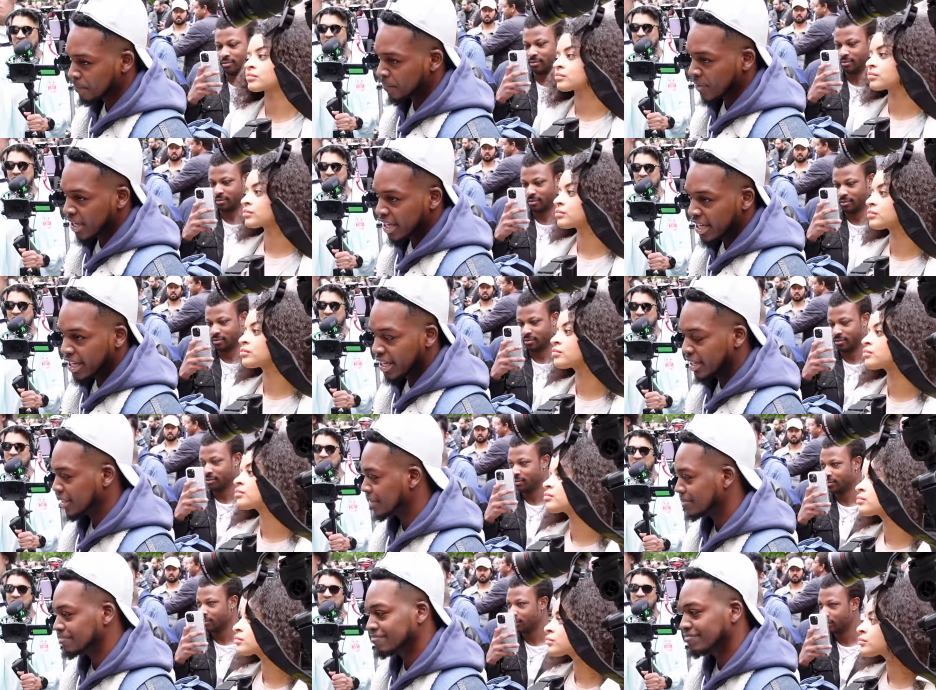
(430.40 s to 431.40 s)
Speaker 1: the Old
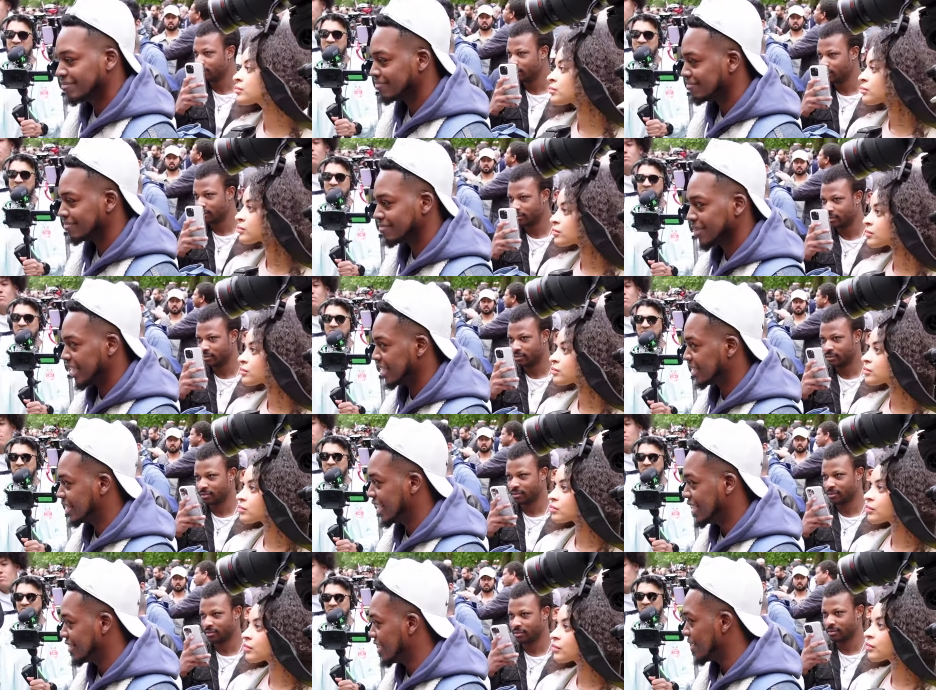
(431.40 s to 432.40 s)
Testament. It's
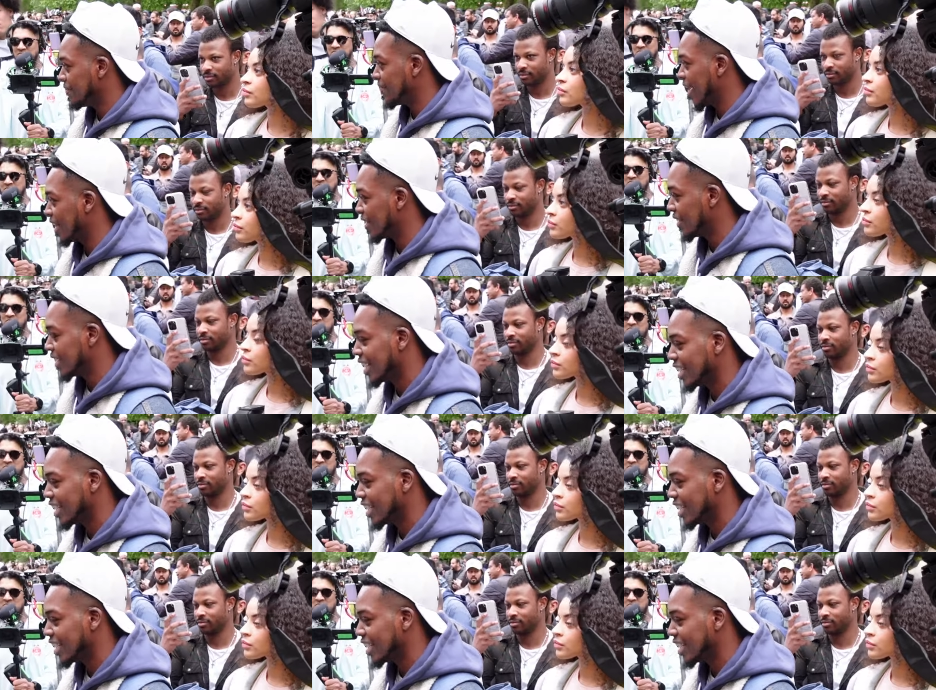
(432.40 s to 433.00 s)
is he a father in